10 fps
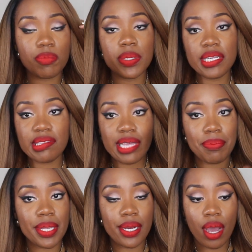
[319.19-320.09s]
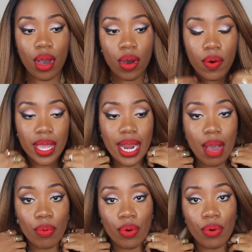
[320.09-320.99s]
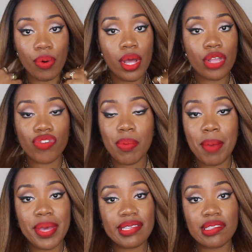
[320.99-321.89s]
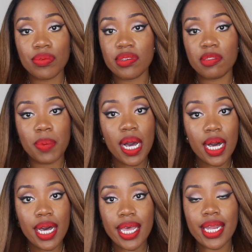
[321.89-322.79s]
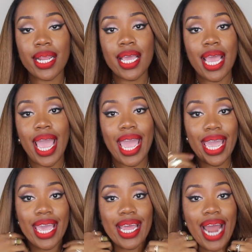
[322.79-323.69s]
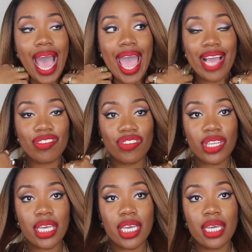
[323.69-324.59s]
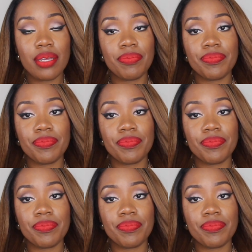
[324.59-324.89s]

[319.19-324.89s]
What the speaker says: please let me know and I will try my best to respond. And I actually